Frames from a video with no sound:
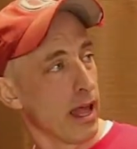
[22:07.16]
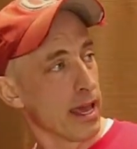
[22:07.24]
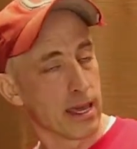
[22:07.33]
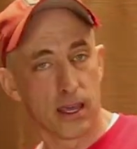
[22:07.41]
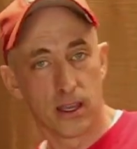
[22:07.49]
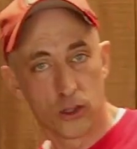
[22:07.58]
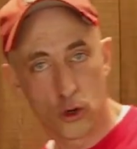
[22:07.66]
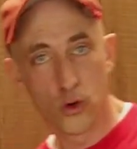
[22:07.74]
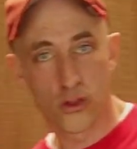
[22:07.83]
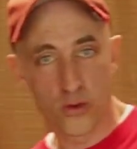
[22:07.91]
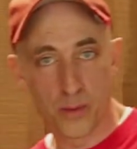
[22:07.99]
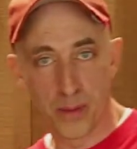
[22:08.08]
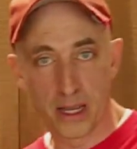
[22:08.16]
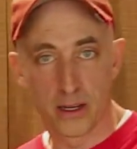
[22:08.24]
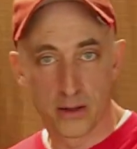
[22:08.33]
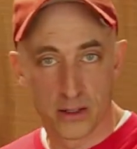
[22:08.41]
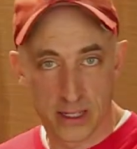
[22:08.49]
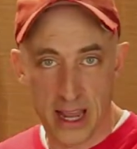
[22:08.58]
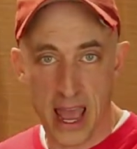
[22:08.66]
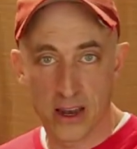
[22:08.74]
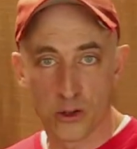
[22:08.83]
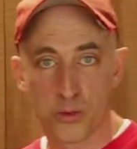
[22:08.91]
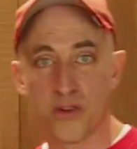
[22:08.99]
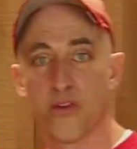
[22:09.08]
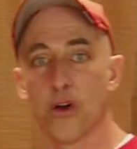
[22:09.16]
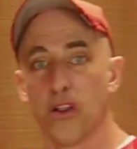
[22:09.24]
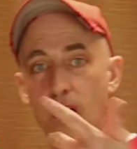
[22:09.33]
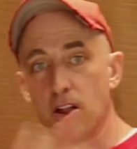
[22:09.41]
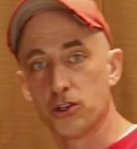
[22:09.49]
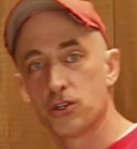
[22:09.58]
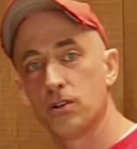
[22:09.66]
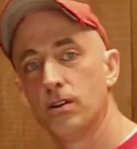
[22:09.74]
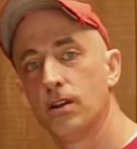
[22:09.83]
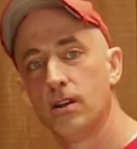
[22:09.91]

like 2 or 3 big scandals before lunch.